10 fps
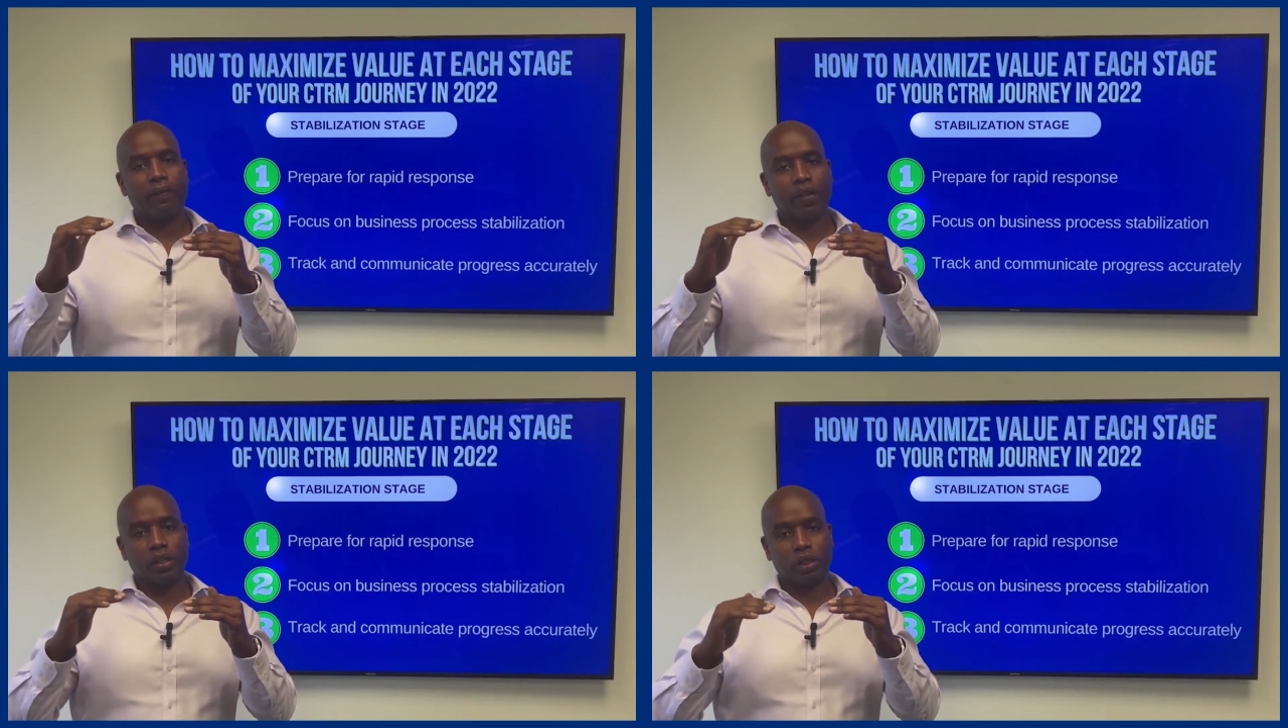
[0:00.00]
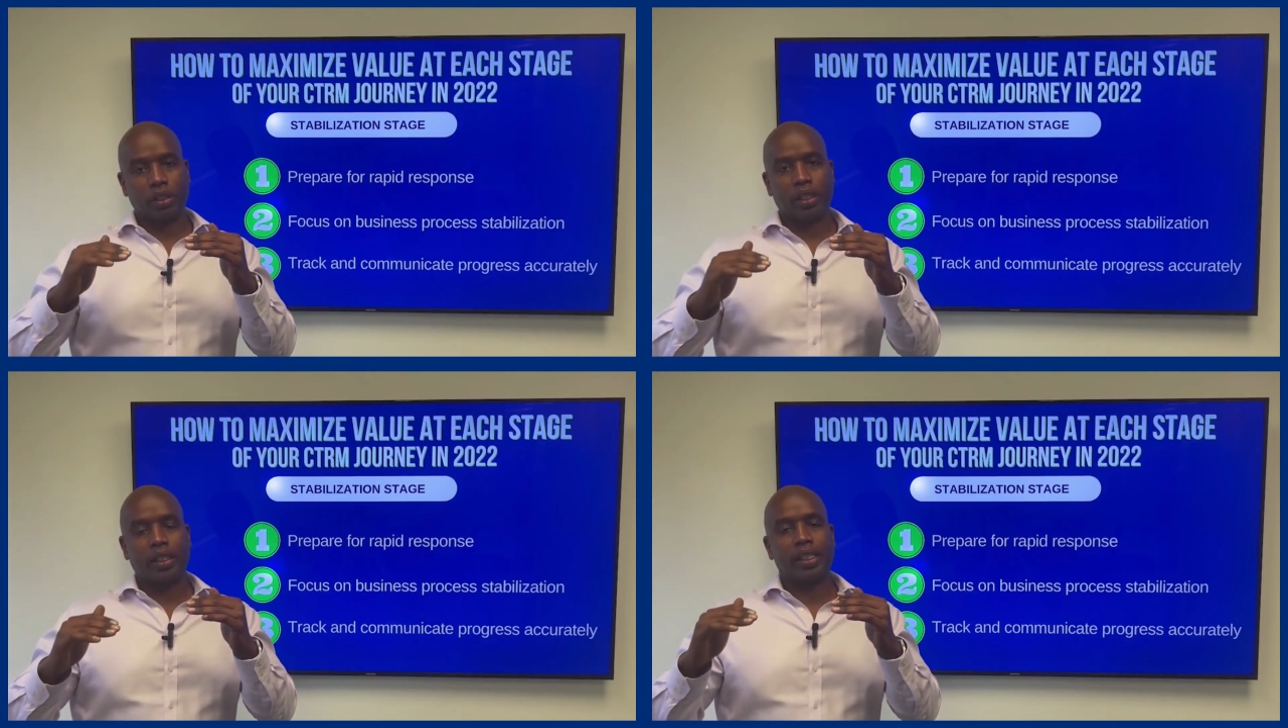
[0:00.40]

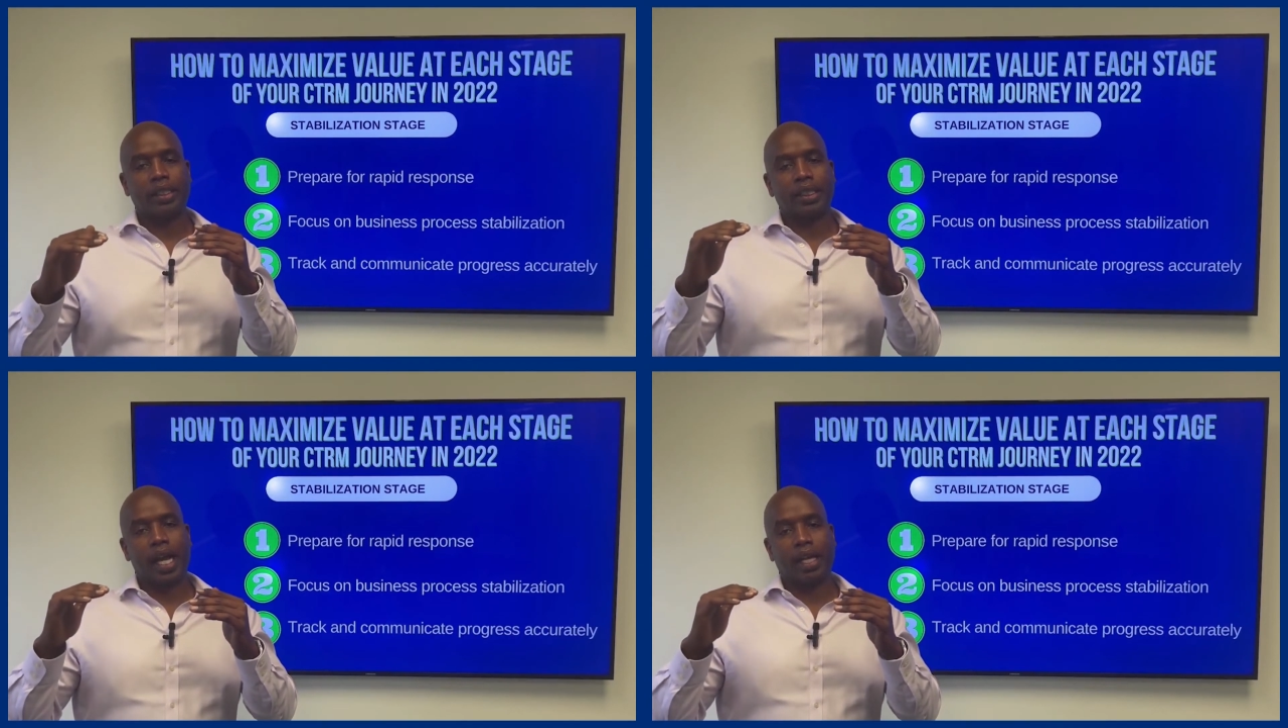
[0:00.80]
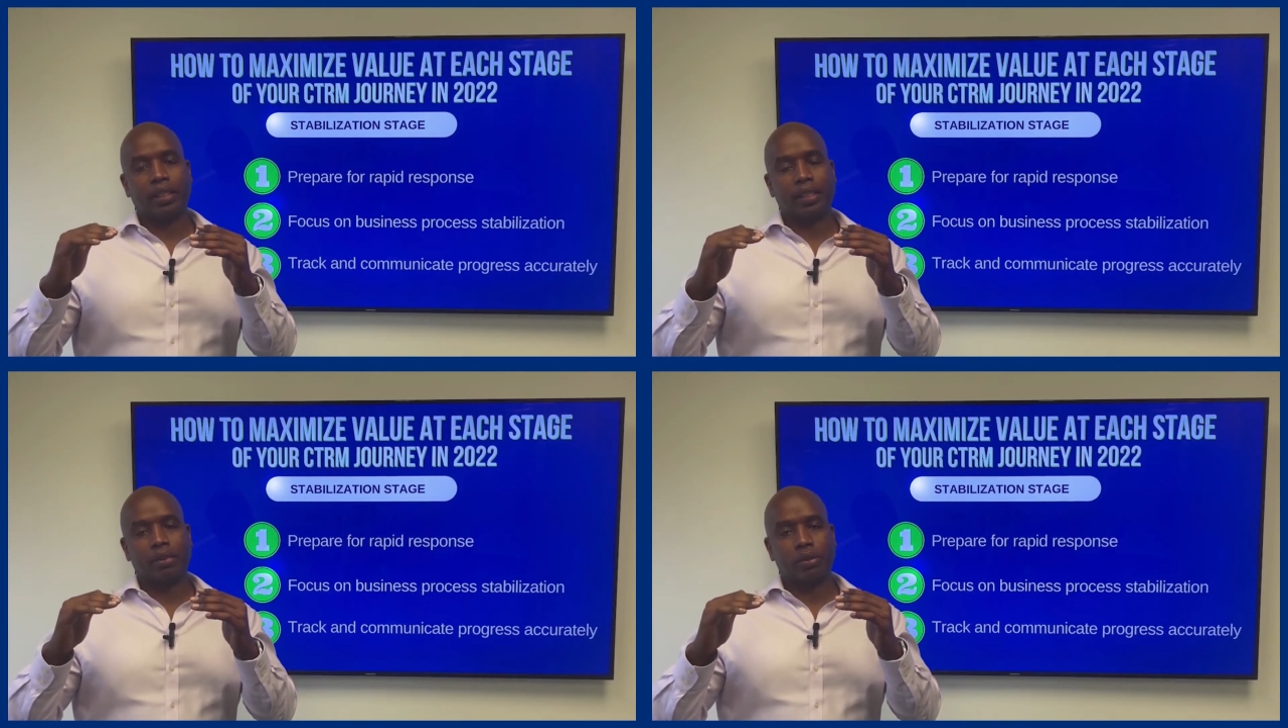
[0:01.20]
functioning
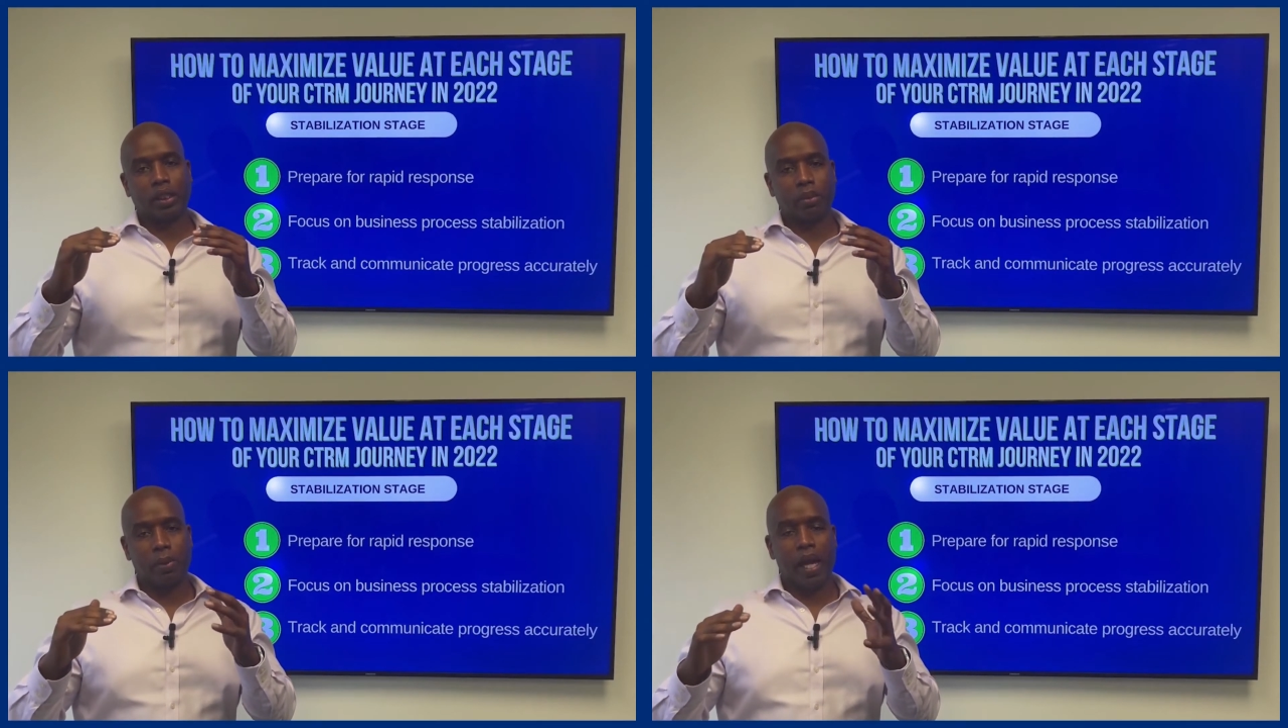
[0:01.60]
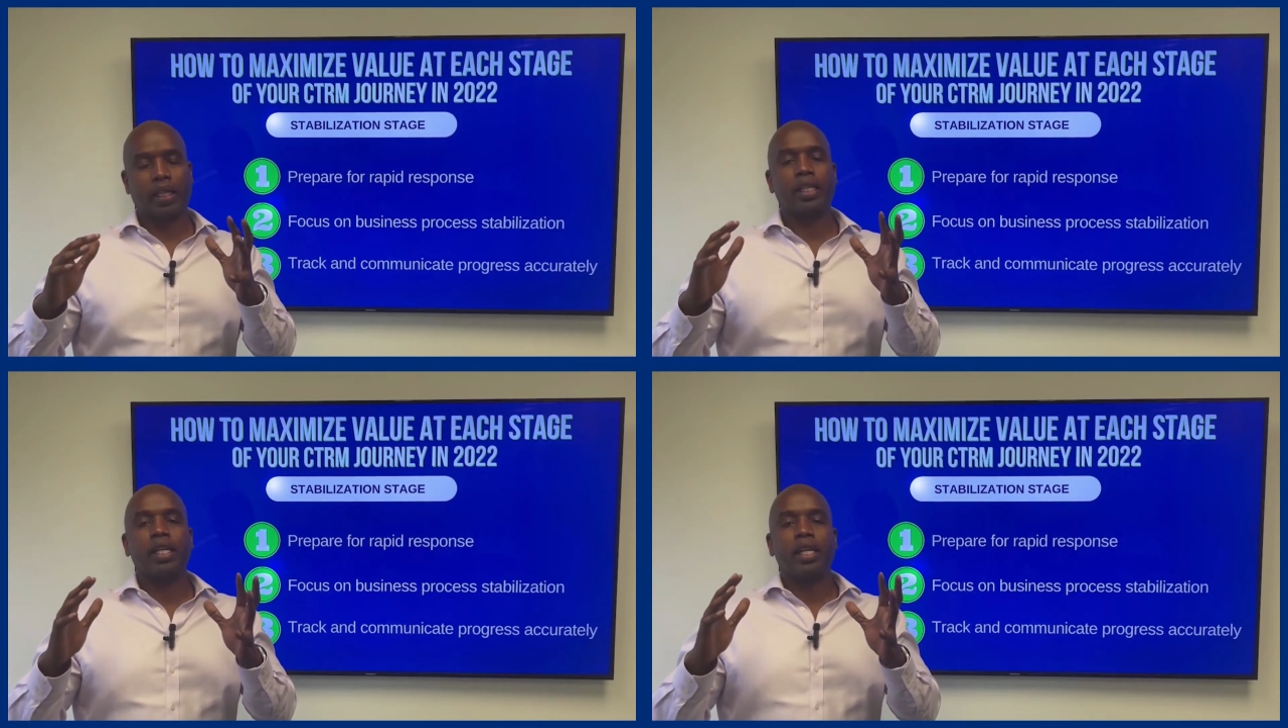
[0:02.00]
exactly as we
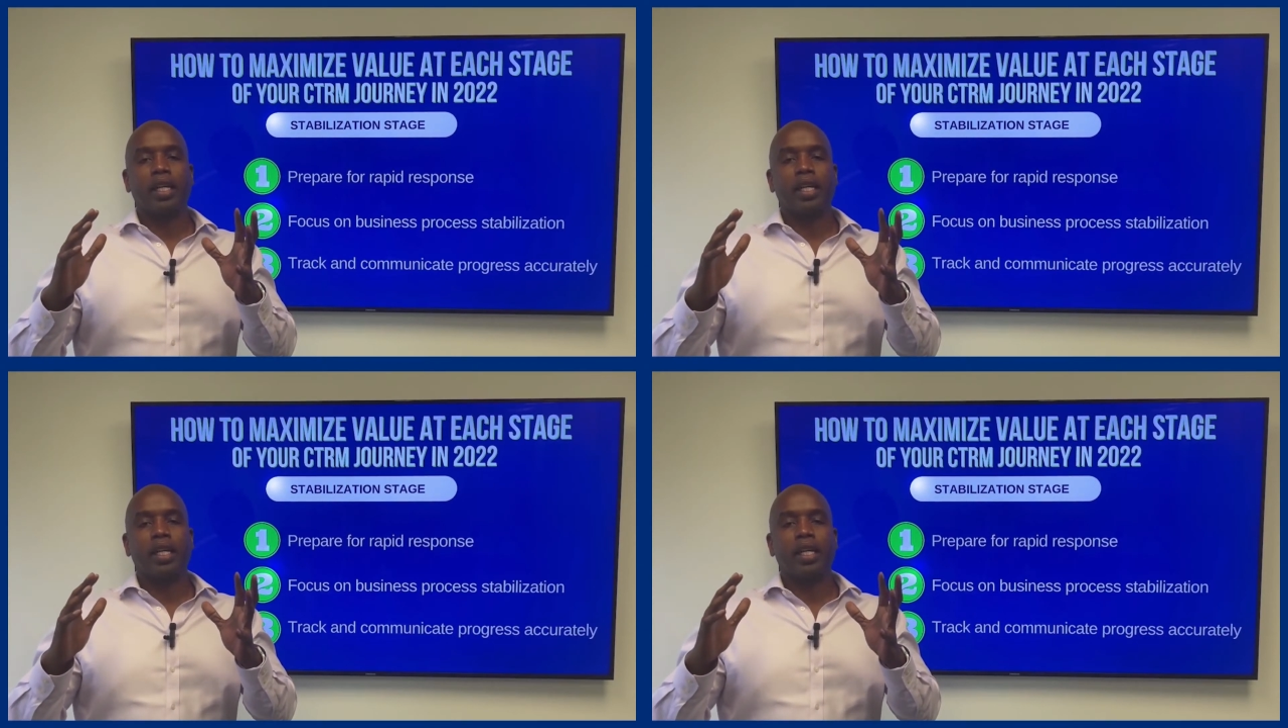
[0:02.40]
expect,